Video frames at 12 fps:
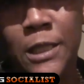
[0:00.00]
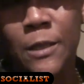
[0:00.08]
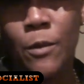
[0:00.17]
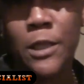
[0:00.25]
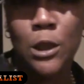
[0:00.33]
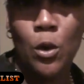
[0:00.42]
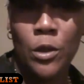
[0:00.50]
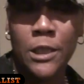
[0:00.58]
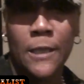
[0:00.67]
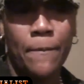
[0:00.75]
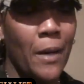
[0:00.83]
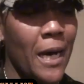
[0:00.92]
the reason he wasn't going
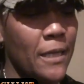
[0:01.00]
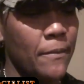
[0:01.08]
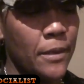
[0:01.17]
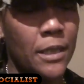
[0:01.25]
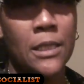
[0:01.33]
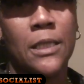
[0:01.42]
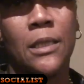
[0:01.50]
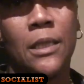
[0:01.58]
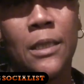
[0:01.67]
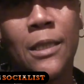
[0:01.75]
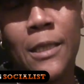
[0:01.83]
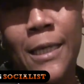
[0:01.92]
to the body because
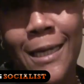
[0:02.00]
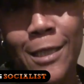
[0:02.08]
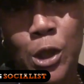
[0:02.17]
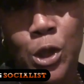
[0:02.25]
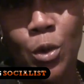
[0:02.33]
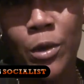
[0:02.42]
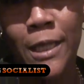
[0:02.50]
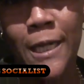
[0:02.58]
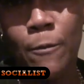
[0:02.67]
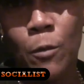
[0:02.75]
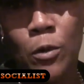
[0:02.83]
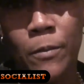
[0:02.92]
he kind of short and I
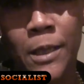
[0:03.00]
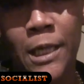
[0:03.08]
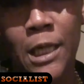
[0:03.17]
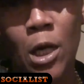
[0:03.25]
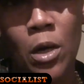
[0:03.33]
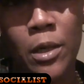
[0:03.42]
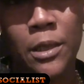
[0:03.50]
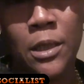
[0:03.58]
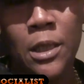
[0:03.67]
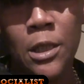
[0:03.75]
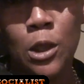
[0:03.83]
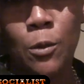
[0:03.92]
didn't want him to get caught.
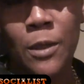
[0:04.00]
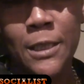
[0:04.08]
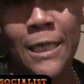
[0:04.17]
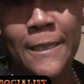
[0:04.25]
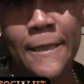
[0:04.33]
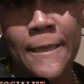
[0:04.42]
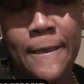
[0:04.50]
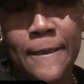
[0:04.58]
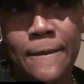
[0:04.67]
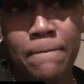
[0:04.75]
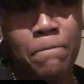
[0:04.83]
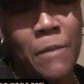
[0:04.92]
But once I
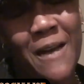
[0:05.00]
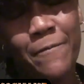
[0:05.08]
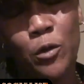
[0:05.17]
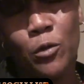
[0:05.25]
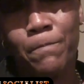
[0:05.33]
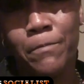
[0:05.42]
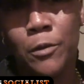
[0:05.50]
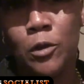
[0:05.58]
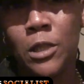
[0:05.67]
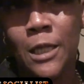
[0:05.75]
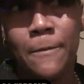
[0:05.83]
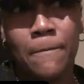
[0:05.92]
seen,
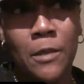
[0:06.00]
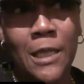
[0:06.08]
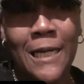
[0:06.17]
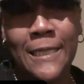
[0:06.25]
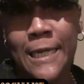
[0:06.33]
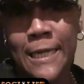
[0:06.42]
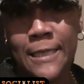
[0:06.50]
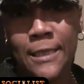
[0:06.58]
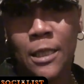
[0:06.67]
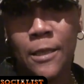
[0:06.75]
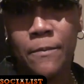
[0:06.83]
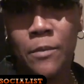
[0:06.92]
I tell him he got his
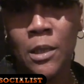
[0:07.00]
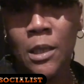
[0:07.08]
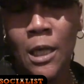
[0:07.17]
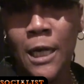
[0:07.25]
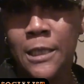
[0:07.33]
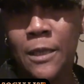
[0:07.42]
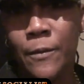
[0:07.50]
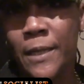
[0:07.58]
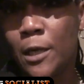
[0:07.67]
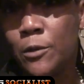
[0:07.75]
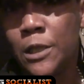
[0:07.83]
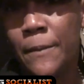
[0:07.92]
hands up, I said, we're
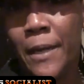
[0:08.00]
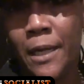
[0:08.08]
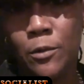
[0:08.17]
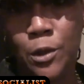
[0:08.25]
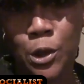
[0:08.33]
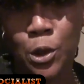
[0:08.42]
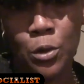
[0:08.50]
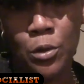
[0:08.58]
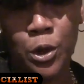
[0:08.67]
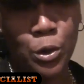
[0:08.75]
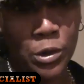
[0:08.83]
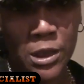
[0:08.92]
not going to sit back on the stool
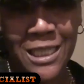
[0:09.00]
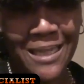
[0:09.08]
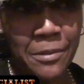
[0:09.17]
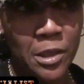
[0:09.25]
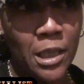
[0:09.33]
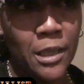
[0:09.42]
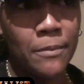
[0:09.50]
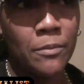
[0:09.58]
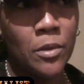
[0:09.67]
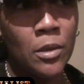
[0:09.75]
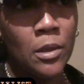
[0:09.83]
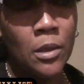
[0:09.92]
because you're in top
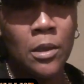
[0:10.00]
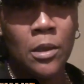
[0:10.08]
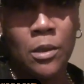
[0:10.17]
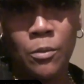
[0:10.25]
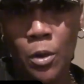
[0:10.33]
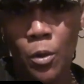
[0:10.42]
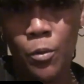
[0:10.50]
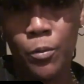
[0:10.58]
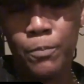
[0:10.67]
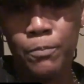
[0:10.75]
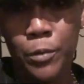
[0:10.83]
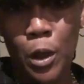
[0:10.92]
shape.
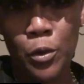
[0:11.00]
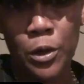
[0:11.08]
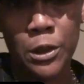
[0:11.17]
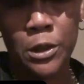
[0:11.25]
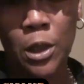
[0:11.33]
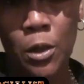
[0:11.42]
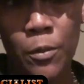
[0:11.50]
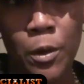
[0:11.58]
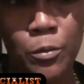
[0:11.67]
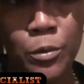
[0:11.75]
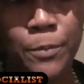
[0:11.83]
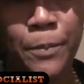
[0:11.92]
We're go to the, go,
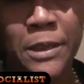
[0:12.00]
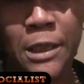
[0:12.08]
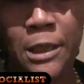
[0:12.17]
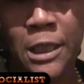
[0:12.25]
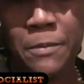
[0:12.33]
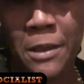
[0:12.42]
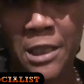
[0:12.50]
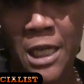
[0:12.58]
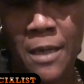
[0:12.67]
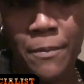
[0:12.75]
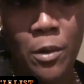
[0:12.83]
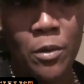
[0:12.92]
we're going to put the, keep the
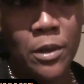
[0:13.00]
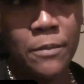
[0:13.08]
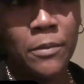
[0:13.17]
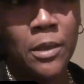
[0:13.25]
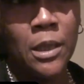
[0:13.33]
jab on him,